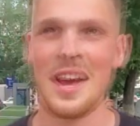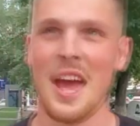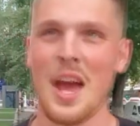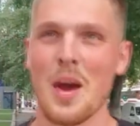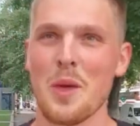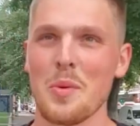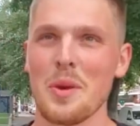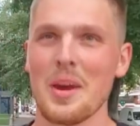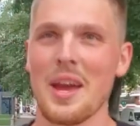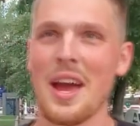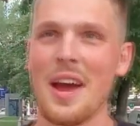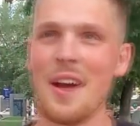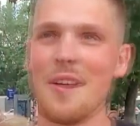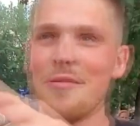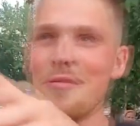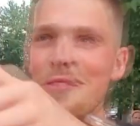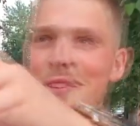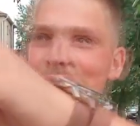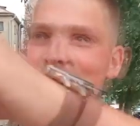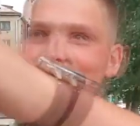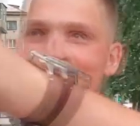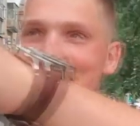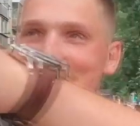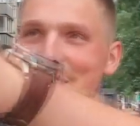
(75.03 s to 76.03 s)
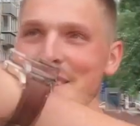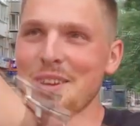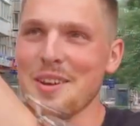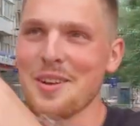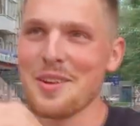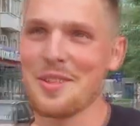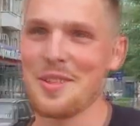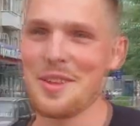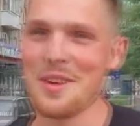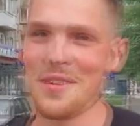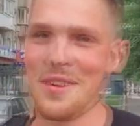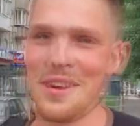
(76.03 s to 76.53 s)
And we have a little
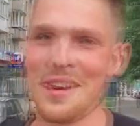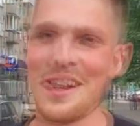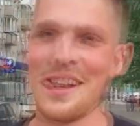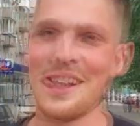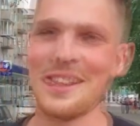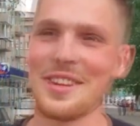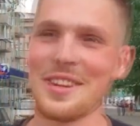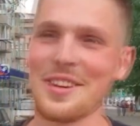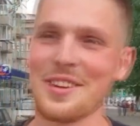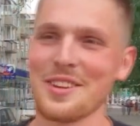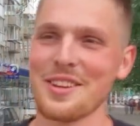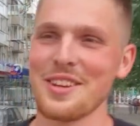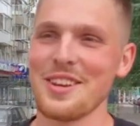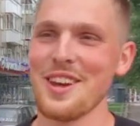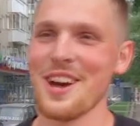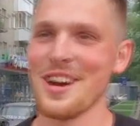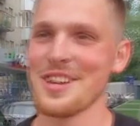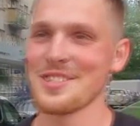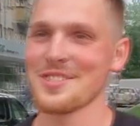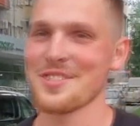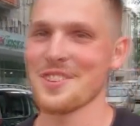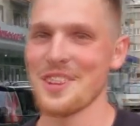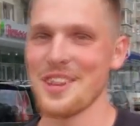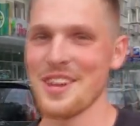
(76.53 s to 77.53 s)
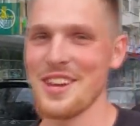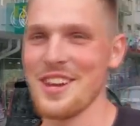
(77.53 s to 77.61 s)
thing right here, a little kiosk right